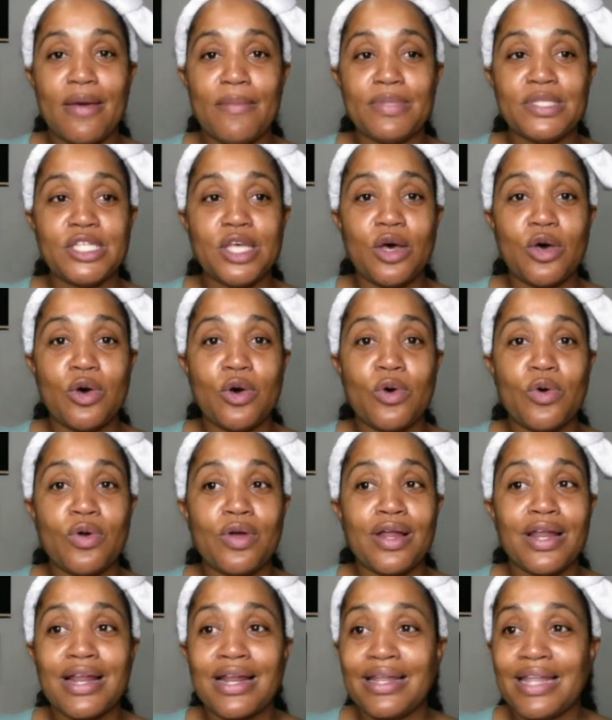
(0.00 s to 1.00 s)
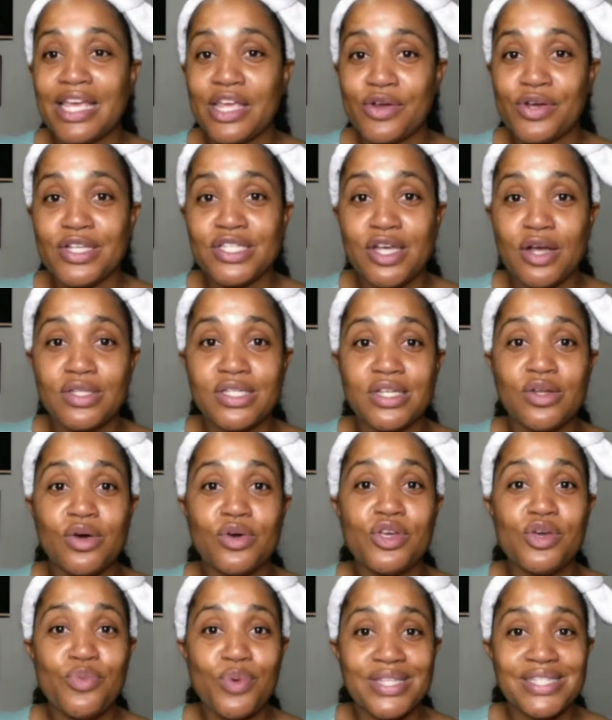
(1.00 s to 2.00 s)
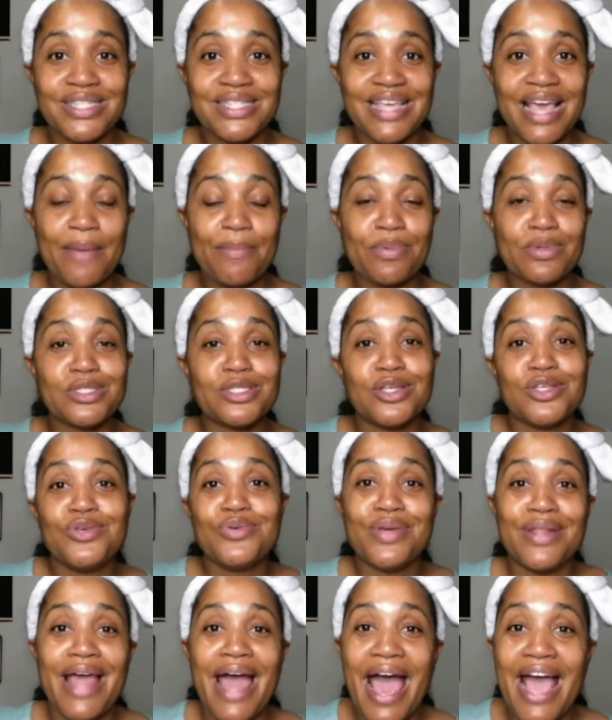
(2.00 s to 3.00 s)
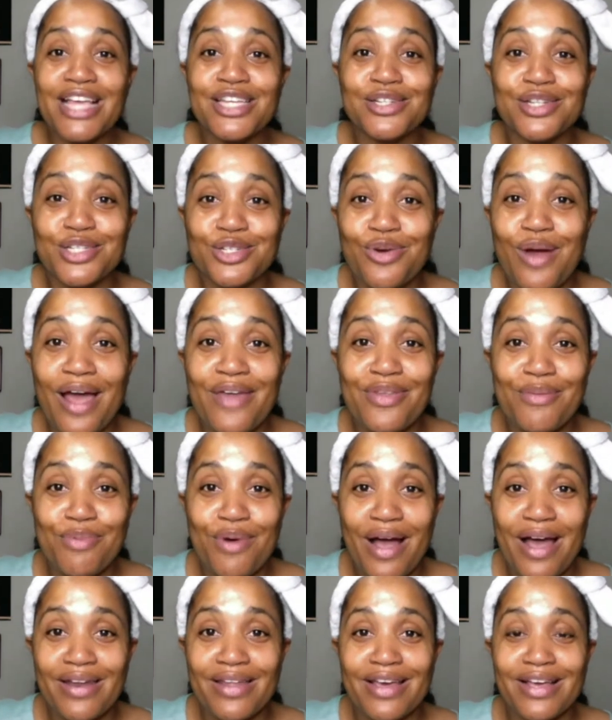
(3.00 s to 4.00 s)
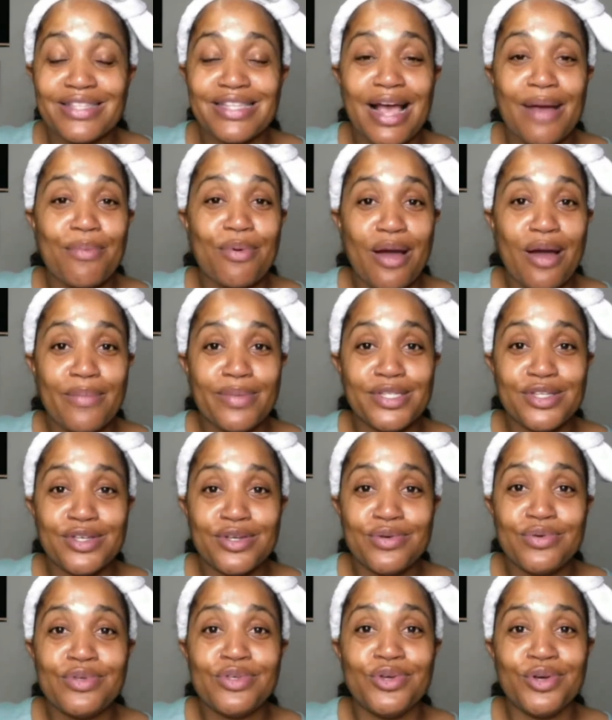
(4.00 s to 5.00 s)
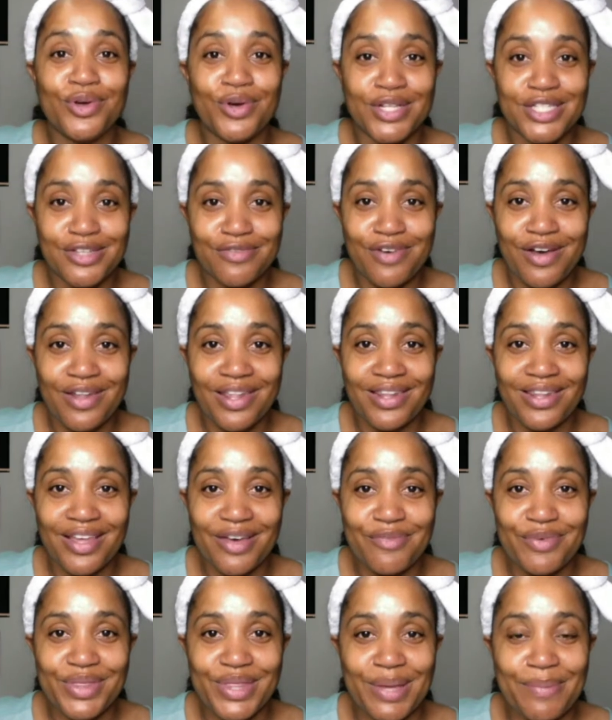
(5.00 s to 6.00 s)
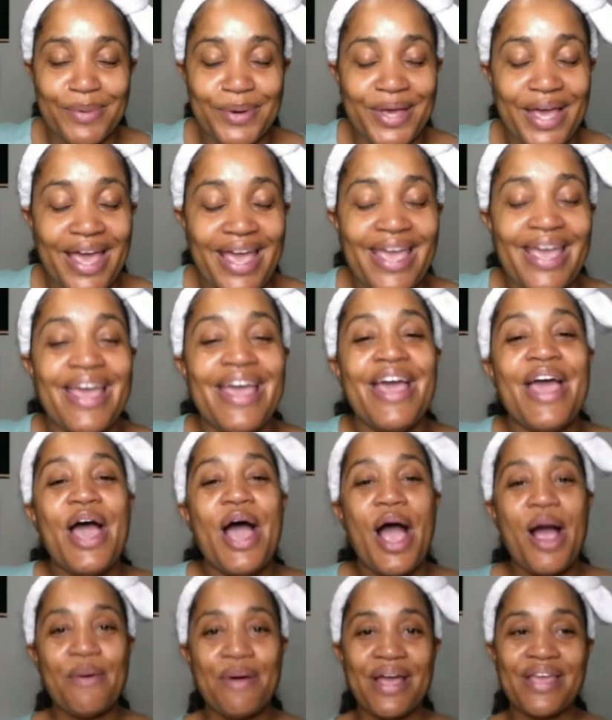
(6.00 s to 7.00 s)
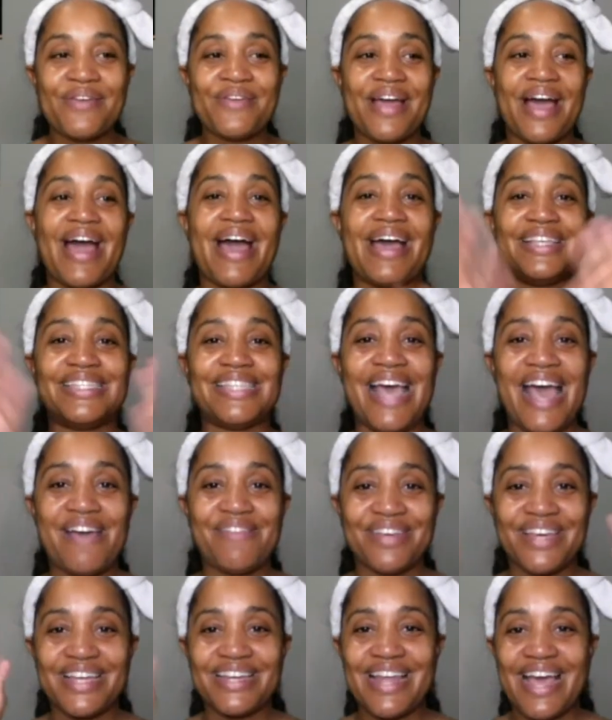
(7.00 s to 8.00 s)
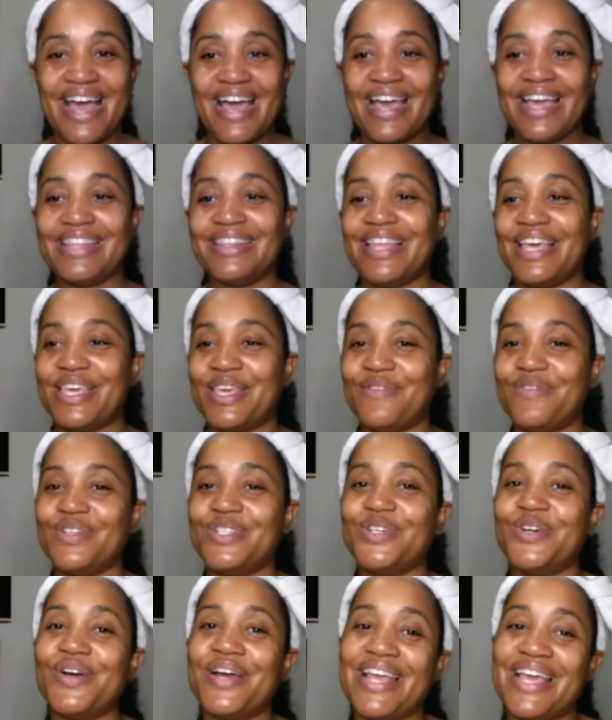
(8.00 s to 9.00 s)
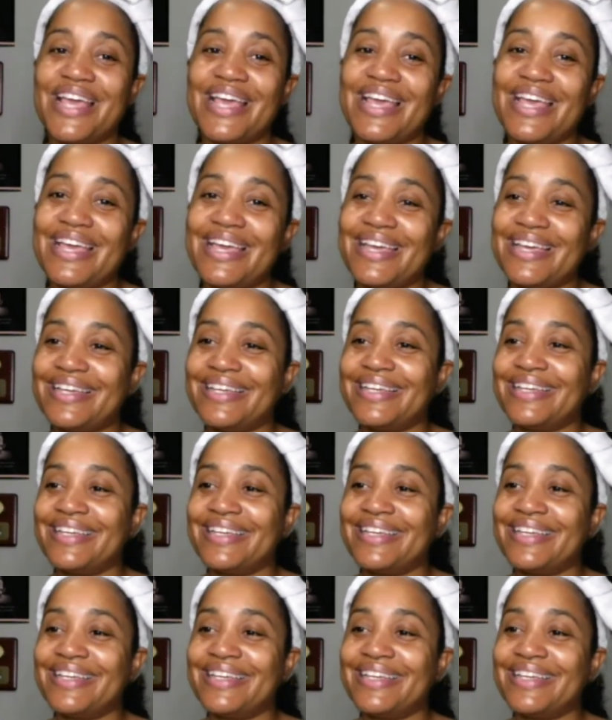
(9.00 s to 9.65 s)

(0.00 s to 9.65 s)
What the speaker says: So let your consultant know you want samples so you can actually try the products. I promise you, you're going to fall in love with them. Okay. All right, you guys, have a good night. Thank you for joining.